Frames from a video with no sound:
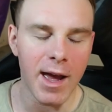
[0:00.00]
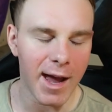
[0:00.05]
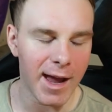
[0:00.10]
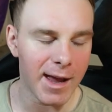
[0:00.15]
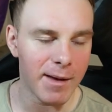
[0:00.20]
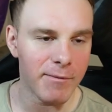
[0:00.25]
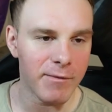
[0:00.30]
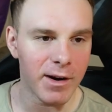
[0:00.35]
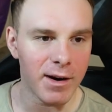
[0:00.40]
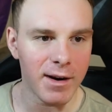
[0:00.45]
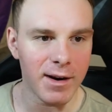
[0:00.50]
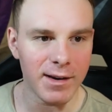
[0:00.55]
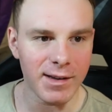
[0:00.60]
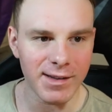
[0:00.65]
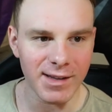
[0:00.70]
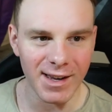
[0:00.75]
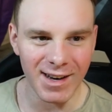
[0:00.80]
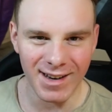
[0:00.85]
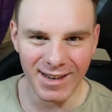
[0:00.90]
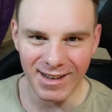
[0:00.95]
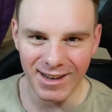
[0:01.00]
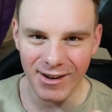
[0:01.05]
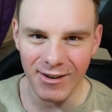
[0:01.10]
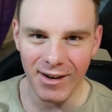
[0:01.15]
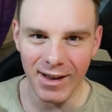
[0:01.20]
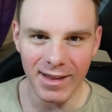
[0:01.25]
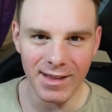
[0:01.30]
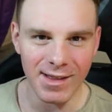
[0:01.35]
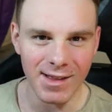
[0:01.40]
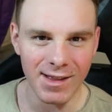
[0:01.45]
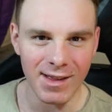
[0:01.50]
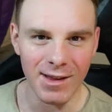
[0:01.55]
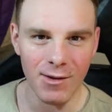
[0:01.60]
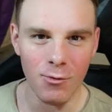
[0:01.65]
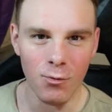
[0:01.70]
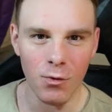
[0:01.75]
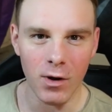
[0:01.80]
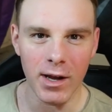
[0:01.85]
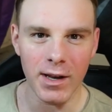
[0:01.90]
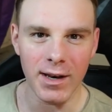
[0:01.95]
I am very excited to go ahead and
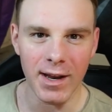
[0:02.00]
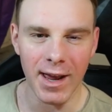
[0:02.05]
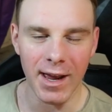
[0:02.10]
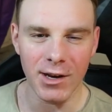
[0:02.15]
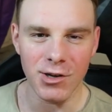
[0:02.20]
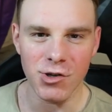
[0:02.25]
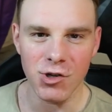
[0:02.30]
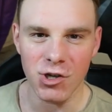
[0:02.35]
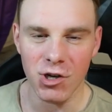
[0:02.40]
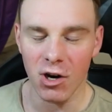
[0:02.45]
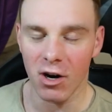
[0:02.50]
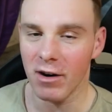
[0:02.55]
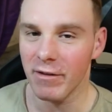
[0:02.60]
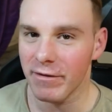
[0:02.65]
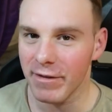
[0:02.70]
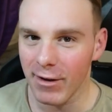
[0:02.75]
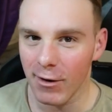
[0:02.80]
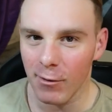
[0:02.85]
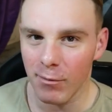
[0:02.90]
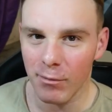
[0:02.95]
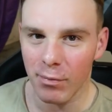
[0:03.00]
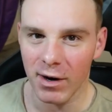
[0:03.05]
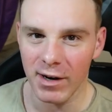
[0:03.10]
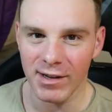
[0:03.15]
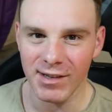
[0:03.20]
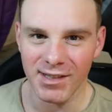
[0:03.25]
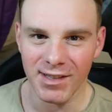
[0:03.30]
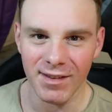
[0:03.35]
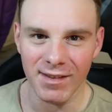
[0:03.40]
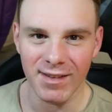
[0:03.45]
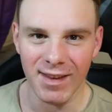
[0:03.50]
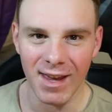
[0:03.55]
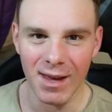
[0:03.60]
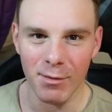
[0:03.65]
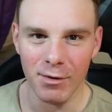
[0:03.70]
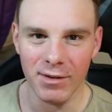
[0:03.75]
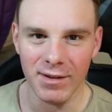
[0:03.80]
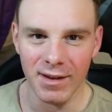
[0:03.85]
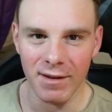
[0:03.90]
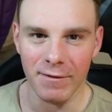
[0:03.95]
see what Andrew Garfield brings to the
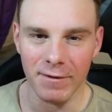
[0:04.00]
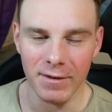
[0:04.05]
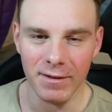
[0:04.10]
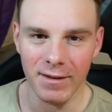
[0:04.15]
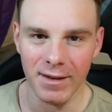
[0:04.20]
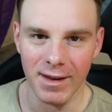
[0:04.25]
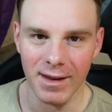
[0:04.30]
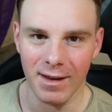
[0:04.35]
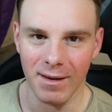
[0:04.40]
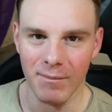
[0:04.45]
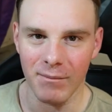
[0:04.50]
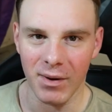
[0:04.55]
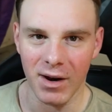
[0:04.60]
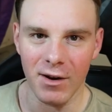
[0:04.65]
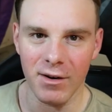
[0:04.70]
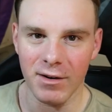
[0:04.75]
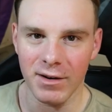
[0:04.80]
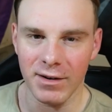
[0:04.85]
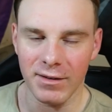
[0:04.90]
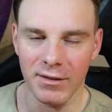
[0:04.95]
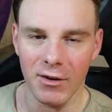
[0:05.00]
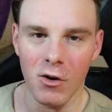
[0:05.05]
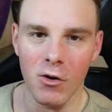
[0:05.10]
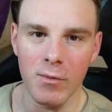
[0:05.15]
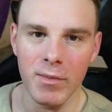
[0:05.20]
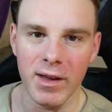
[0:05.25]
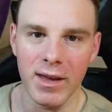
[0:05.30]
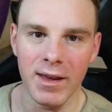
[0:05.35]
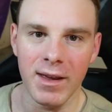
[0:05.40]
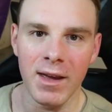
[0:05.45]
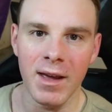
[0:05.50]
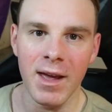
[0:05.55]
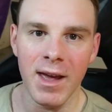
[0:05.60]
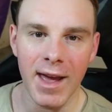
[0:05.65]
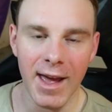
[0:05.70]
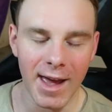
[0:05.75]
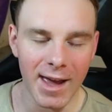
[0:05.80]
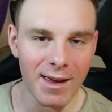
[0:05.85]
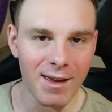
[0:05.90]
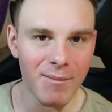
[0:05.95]
table differently compared to Tobey
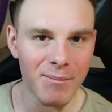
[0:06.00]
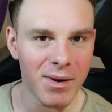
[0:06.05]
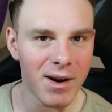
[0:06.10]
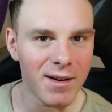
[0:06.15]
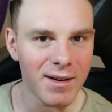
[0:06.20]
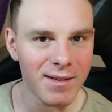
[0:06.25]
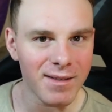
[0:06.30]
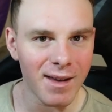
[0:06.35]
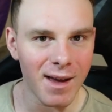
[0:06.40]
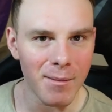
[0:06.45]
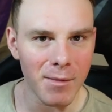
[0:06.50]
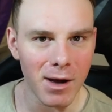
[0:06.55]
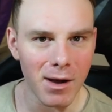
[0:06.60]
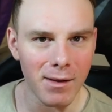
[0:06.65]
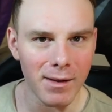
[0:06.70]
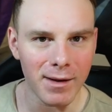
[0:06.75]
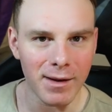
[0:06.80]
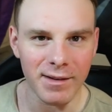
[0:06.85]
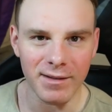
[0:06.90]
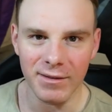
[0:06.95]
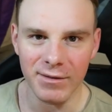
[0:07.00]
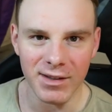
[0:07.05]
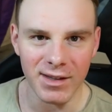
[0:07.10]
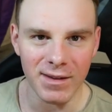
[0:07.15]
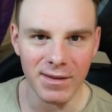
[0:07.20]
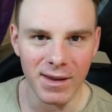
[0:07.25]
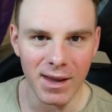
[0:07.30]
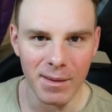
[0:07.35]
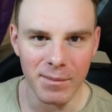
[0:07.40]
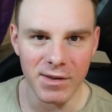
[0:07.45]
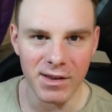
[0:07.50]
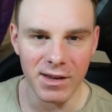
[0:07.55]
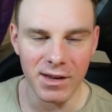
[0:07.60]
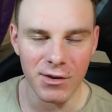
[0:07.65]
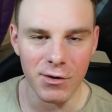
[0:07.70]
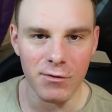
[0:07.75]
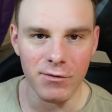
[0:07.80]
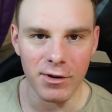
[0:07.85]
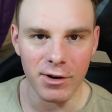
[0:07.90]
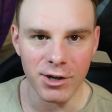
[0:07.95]
and compared to Tom Holland because I've seen the
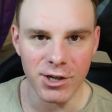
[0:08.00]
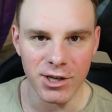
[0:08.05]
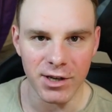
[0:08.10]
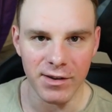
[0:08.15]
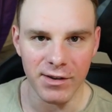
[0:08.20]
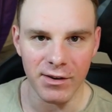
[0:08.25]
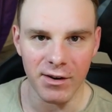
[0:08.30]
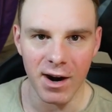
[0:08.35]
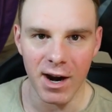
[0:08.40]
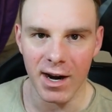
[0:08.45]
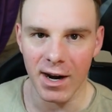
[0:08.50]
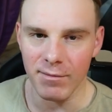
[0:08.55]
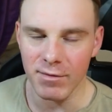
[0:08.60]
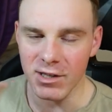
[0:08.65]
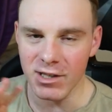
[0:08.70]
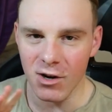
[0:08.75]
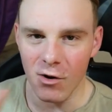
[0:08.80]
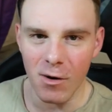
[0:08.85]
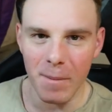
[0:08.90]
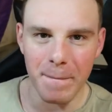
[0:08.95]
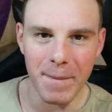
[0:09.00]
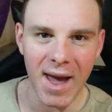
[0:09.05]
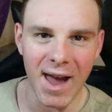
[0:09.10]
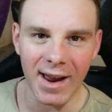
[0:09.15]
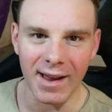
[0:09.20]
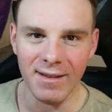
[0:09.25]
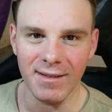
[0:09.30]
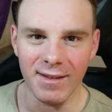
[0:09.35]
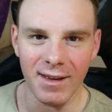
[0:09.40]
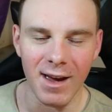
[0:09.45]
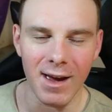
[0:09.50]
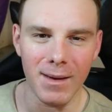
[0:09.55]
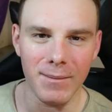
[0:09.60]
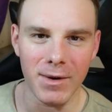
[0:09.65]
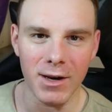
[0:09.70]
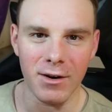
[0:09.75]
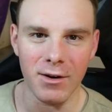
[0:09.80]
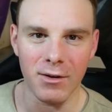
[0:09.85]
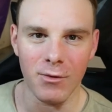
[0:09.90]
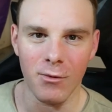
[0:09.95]
MCU versions, all right? And I'm just going back in
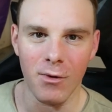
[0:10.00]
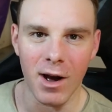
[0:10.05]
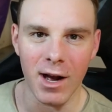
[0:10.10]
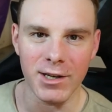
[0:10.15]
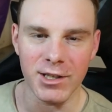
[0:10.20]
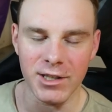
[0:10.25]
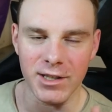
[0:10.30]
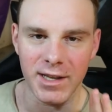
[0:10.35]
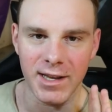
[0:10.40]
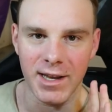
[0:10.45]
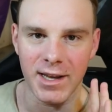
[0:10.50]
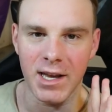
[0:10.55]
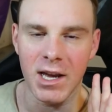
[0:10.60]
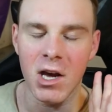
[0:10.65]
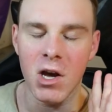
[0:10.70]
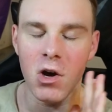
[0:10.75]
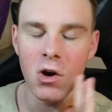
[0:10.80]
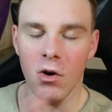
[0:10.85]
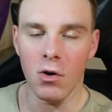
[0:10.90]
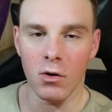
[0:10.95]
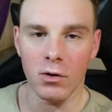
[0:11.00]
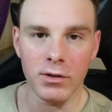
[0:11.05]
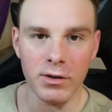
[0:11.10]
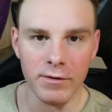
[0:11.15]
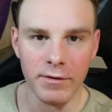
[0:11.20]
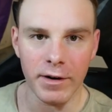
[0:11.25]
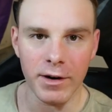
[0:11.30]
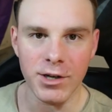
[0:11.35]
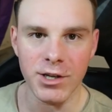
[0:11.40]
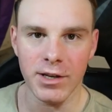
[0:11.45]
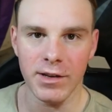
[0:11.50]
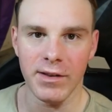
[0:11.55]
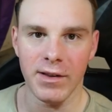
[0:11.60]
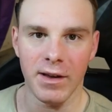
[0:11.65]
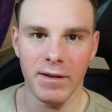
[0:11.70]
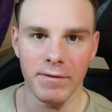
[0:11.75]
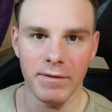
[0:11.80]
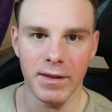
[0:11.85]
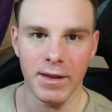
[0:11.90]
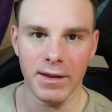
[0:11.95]
time here to watch the older versions
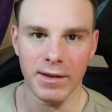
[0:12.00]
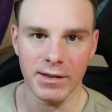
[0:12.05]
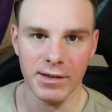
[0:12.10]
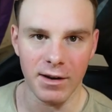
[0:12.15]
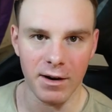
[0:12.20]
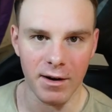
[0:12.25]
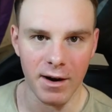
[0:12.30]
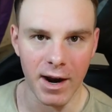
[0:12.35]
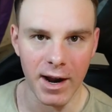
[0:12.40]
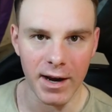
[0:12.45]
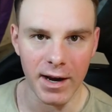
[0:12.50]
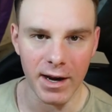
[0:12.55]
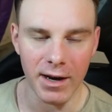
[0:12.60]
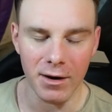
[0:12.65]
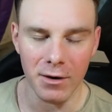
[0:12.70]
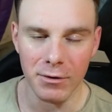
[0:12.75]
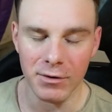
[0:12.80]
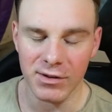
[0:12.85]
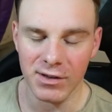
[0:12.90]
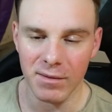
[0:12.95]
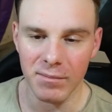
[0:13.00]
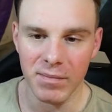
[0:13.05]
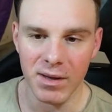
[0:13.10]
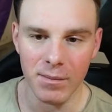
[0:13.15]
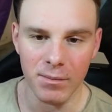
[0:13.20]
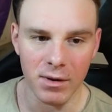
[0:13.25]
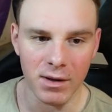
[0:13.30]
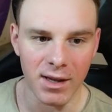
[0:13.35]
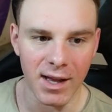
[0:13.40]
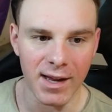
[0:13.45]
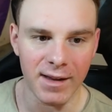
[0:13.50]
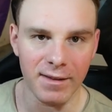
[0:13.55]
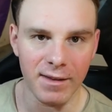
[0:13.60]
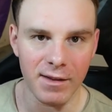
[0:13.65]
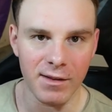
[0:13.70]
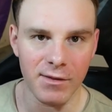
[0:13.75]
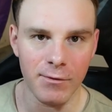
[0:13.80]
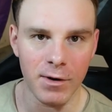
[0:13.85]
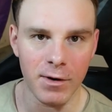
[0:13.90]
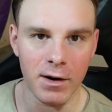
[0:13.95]
of this, all right? And I know some people like
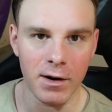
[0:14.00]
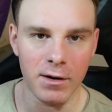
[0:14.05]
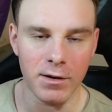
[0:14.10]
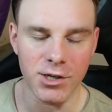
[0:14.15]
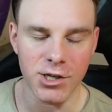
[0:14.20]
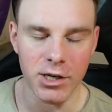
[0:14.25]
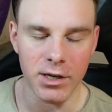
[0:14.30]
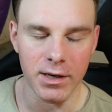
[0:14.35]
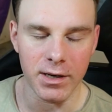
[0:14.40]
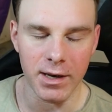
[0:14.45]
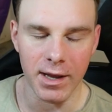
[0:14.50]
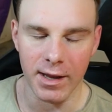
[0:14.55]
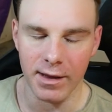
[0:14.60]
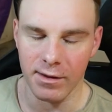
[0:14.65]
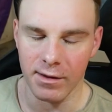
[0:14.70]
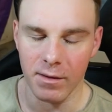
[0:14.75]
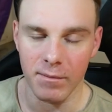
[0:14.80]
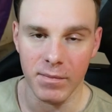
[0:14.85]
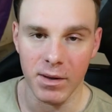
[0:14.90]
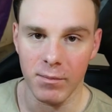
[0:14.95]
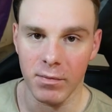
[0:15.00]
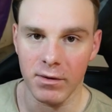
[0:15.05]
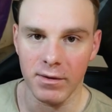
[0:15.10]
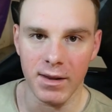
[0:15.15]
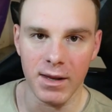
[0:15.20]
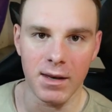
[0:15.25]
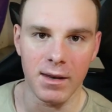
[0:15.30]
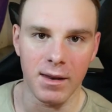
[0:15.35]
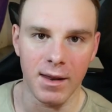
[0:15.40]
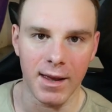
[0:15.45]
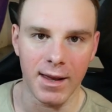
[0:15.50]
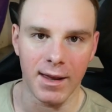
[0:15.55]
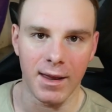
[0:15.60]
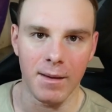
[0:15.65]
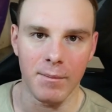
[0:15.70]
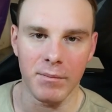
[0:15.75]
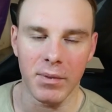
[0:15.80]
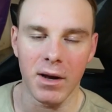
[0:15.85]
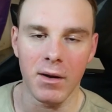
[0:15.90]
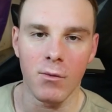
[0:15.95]
this version and some people didn't like
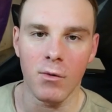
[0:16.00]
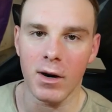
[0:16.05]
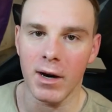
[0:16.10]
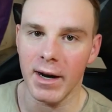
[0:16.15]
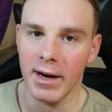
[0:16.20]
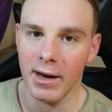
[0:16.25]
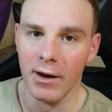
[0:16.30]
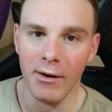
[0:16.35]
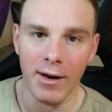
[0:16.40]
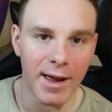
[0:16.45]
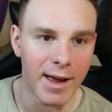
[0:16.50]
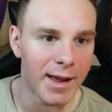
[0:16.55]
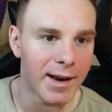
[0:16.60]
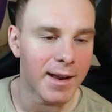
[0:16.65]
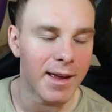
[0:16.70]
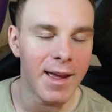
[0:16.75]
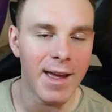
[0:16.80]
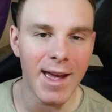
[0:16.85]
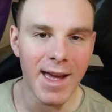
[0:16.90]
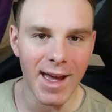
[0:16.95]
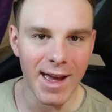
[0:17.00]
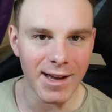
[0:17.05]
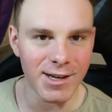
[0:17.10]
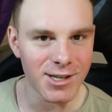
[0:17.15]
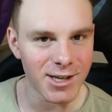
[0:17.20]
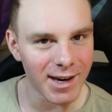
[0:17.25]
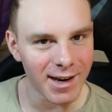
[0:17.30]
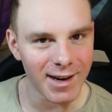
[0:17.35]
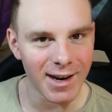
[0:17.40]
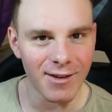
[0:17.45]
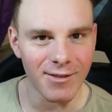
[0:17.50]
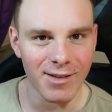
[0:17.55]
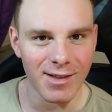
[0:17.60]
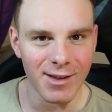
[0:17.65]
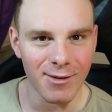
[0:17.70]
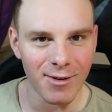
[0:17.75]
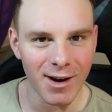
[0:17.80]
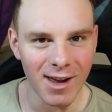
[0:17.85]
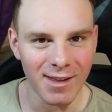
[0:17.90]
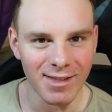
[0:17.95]
it, but we're going to go ahead and check it out and
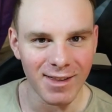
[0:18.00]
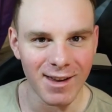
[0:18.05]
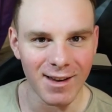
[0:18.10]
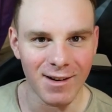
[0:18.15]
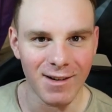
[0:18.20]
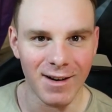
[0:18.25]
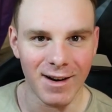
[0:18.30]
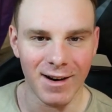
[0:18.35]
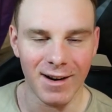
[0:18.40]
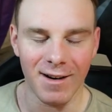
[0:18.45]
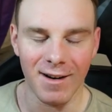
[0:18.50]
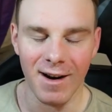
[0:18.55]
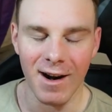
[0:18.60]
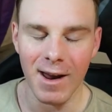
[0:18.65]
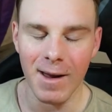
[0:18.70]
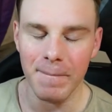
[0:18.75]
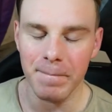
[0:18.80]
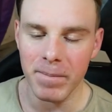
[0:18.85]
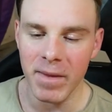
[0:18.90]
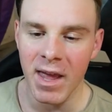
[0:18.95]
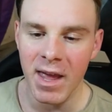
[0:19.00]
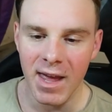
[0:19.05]
see what I think on it, all right?